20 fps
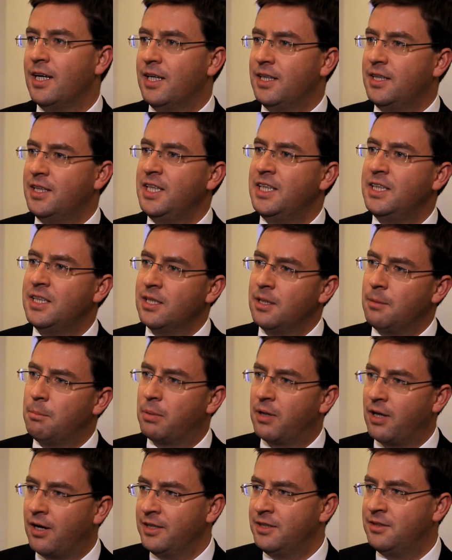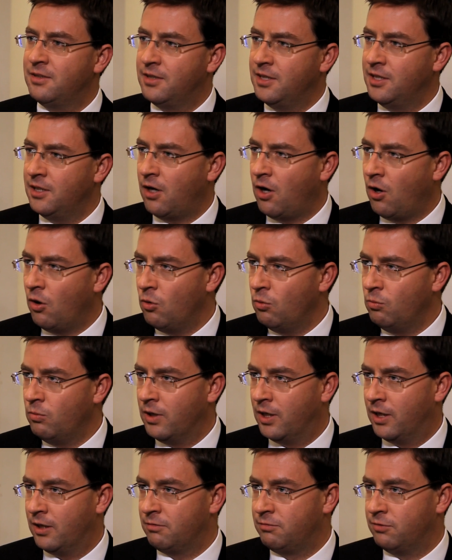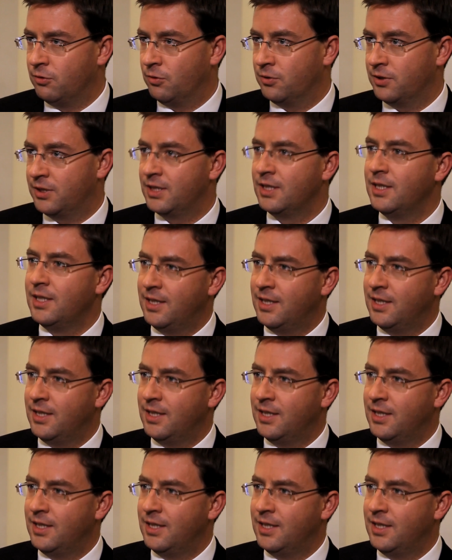needn't apply to the whole workforce.